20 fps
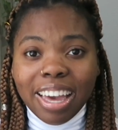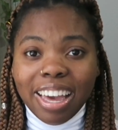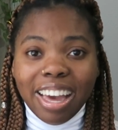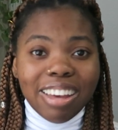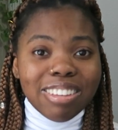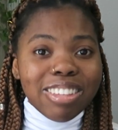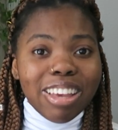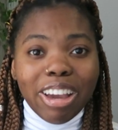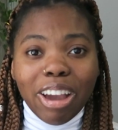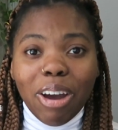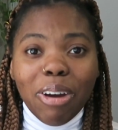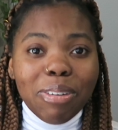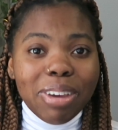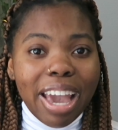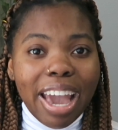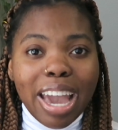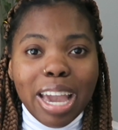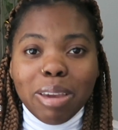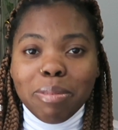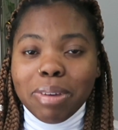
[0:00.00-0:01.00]
I was like,
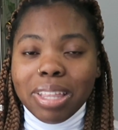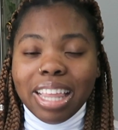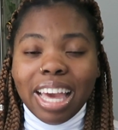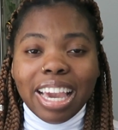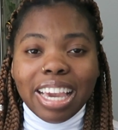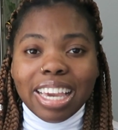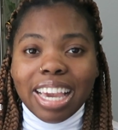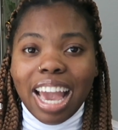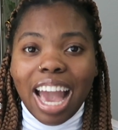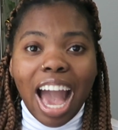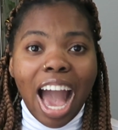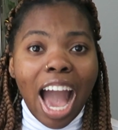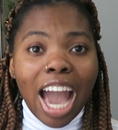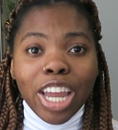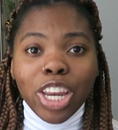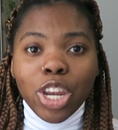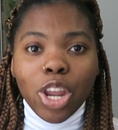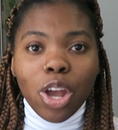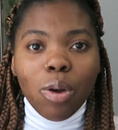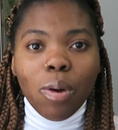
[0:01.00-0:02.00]
okay, but like,
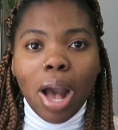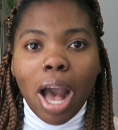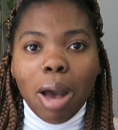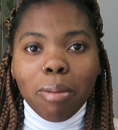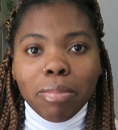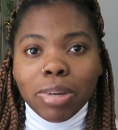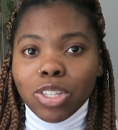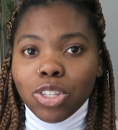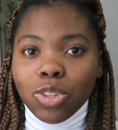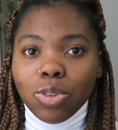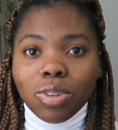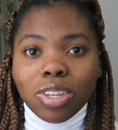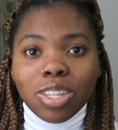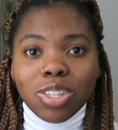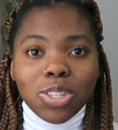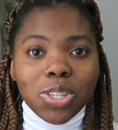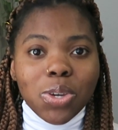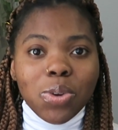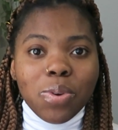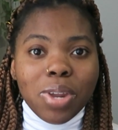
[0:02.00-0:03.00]
I know how much you
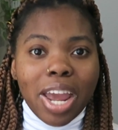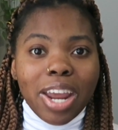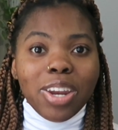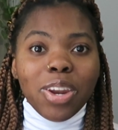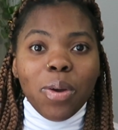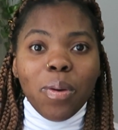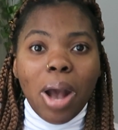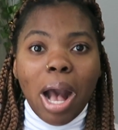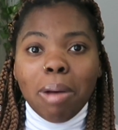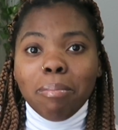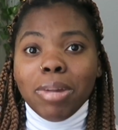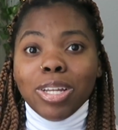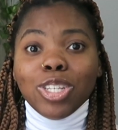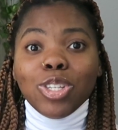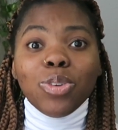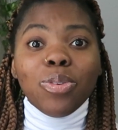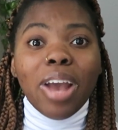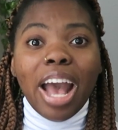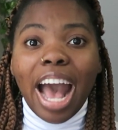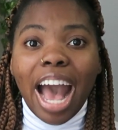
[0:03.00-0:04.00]
can do and I know how
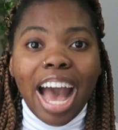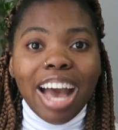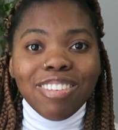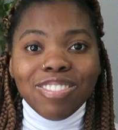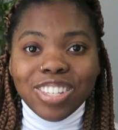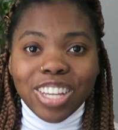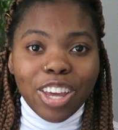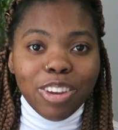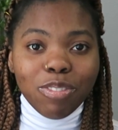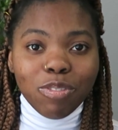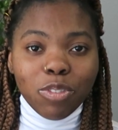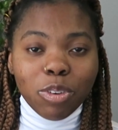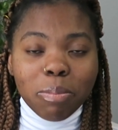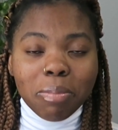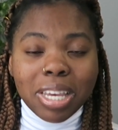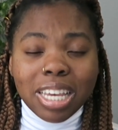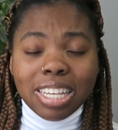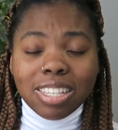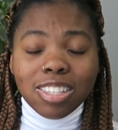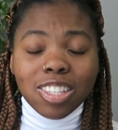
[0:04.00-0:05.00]
much you have done for
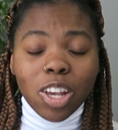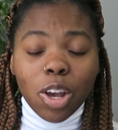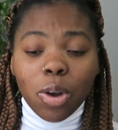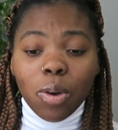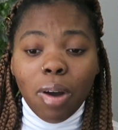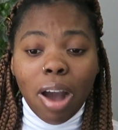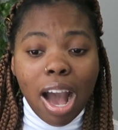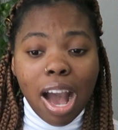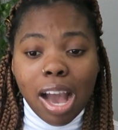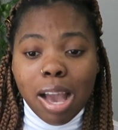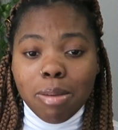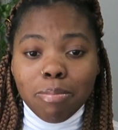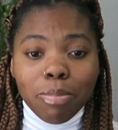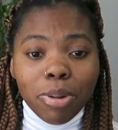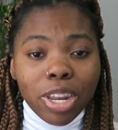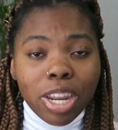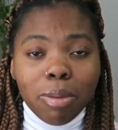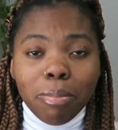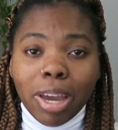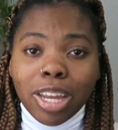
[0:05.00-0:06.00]
me, so I'm
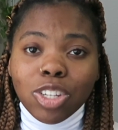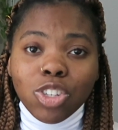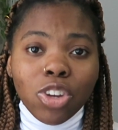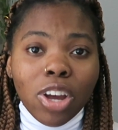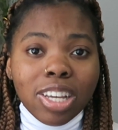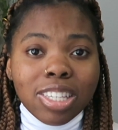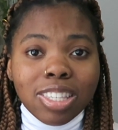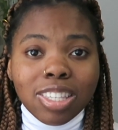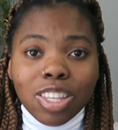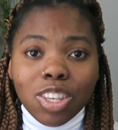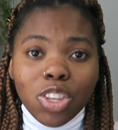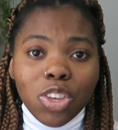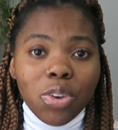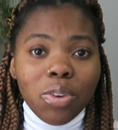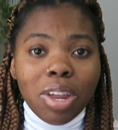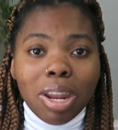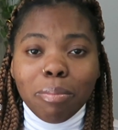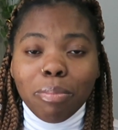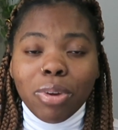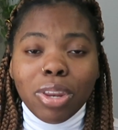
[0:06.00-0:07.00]
putting my trust in you
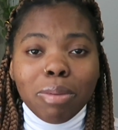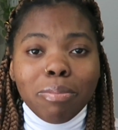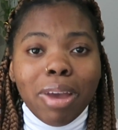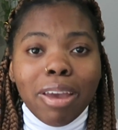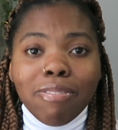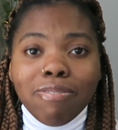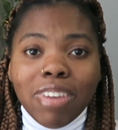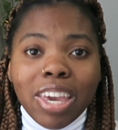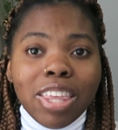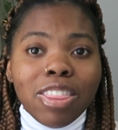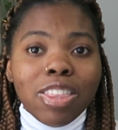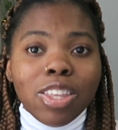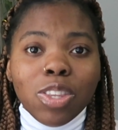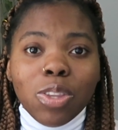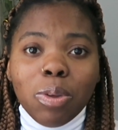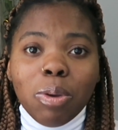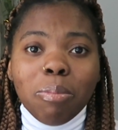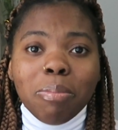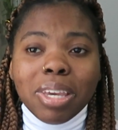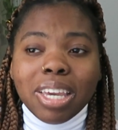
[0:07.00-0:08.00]
and I'm putting my faith in
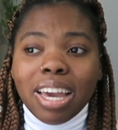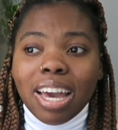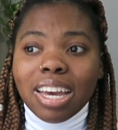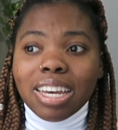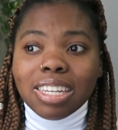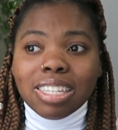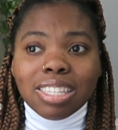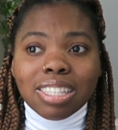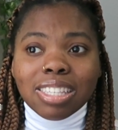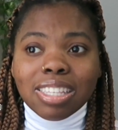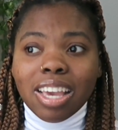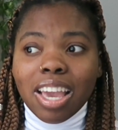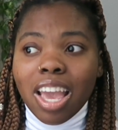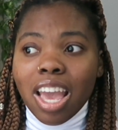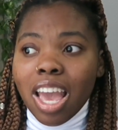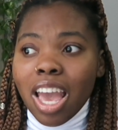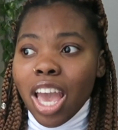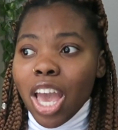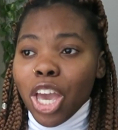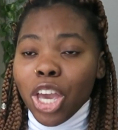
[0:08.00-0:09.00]
you because
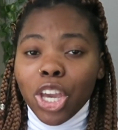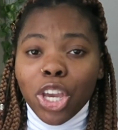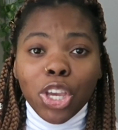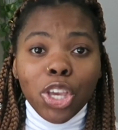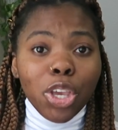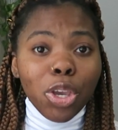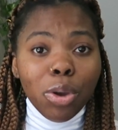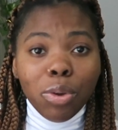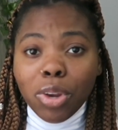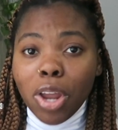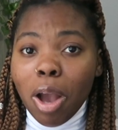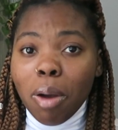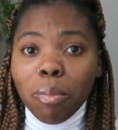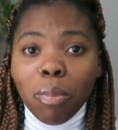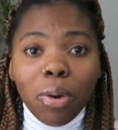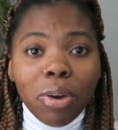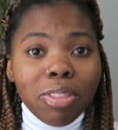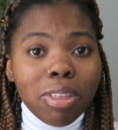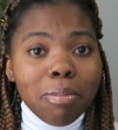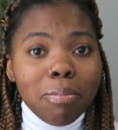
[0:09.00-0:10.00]
you know
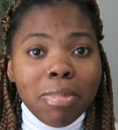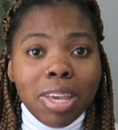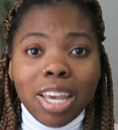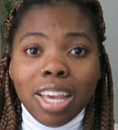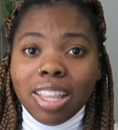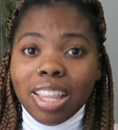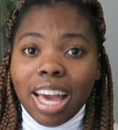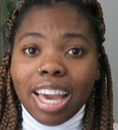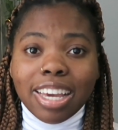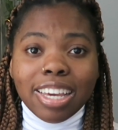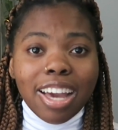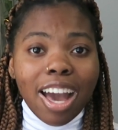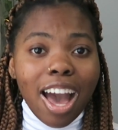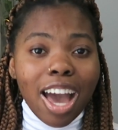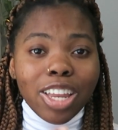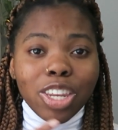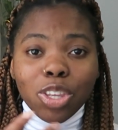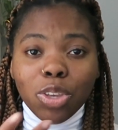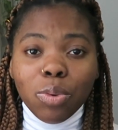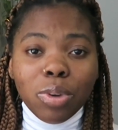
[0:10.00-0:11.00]
more than me. Like,
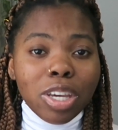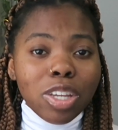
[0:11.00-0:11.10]
God, you